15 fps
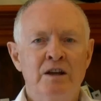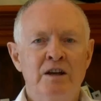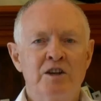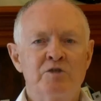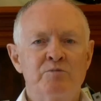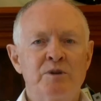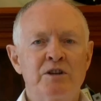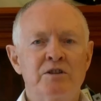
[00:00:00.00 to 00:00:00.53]

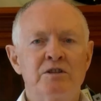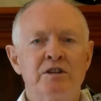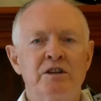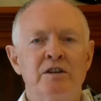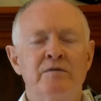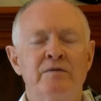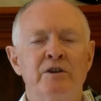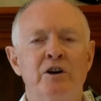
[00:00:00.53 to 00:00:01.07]
especially
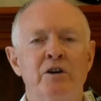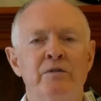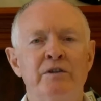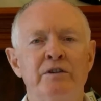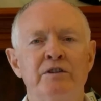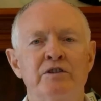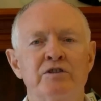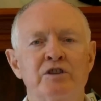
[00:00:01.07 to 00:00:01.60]

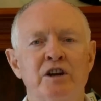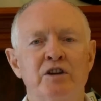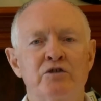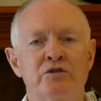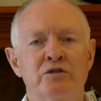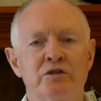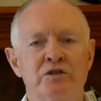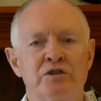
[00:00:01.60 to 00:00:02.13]
involving the
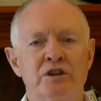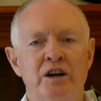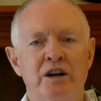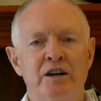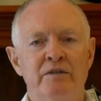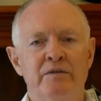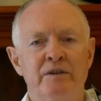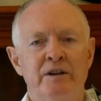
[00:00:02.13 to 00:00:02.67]
social
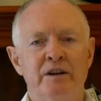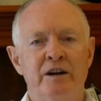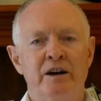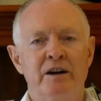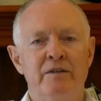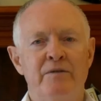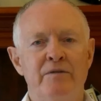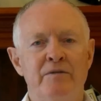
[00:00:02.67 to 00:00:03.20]
side of your
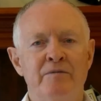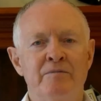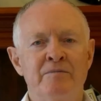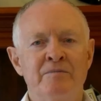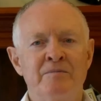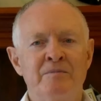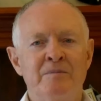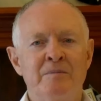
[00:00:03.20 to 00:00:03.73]
life.
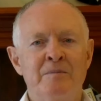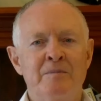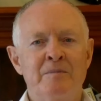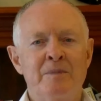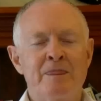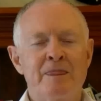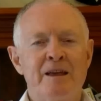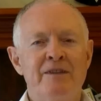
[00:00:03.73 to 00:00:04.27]

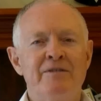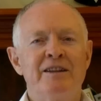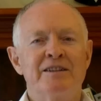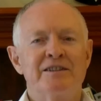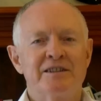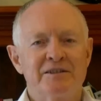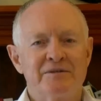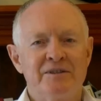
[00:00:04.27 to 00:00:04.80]
And
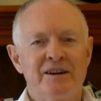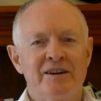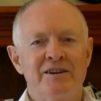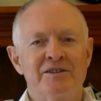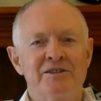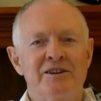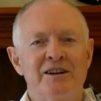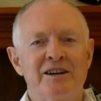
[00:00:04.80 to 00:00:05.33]
that's as far
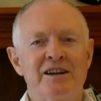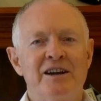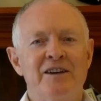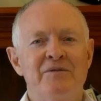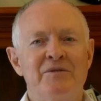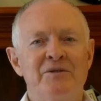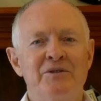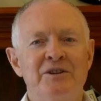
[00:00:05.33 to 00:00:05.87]
as I go
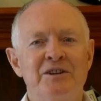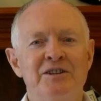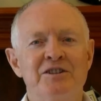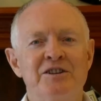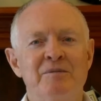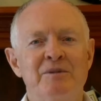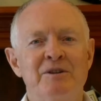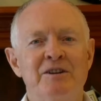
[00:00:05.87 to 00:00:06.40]
for you,
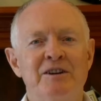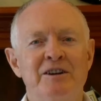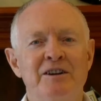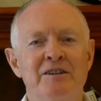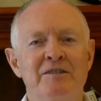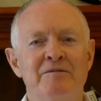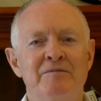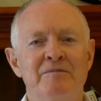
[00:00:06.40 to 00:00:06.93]

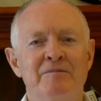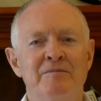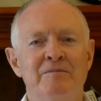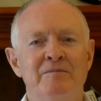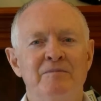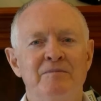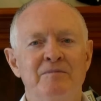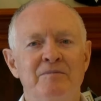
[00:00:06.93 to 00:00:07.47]
Gemini.
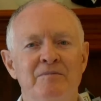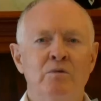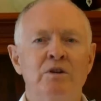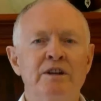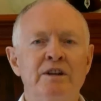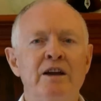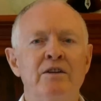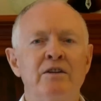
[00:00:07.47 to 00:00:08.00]

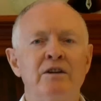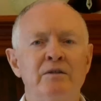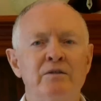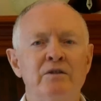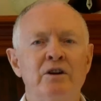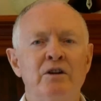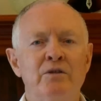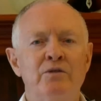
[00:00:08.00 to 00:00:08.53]
Well, now that I've
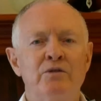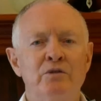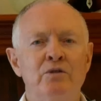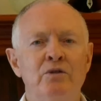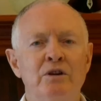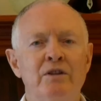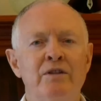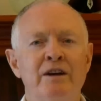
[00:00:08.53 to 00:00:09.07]
gone through
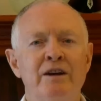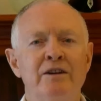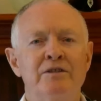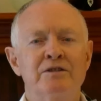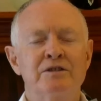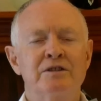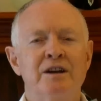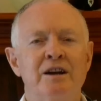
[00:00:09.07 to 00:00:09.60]
all of
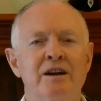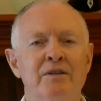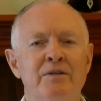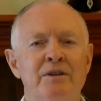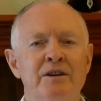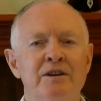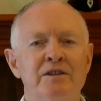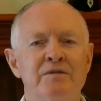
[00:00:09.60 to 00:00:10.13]
those
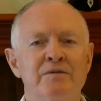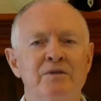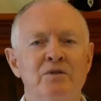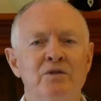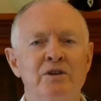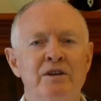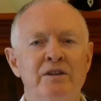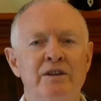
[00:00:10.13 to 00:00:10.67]
things
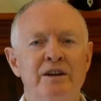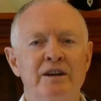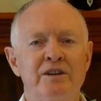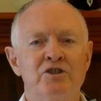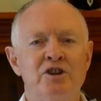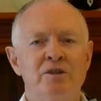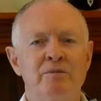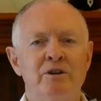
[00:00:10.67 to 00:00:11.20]
for you there,
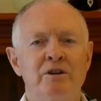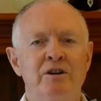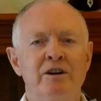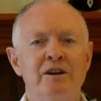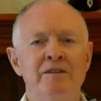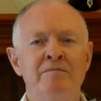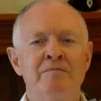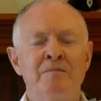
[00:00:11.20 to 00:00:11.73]

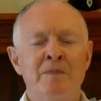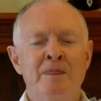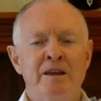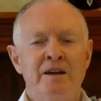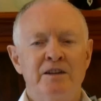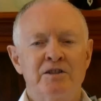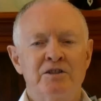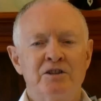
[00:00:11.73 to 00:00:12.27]
Gemini,
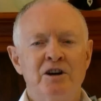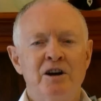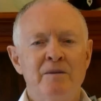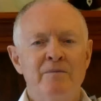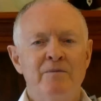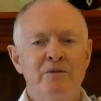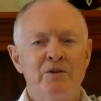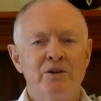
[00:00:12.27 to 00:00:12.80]
it's
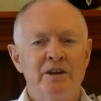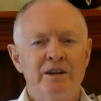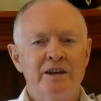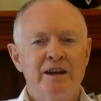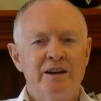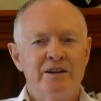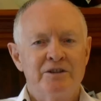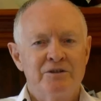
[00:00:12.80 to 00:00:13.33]
time for you
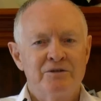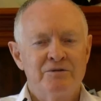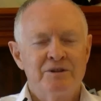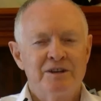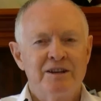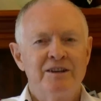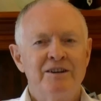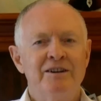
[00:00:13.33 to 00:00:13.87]
now to
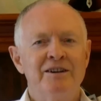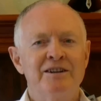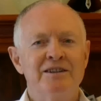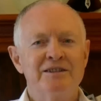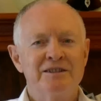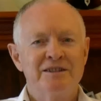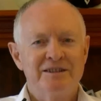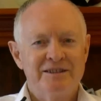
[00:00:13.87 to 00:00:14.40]

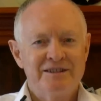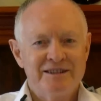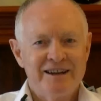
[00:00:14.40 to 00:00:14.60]
realise that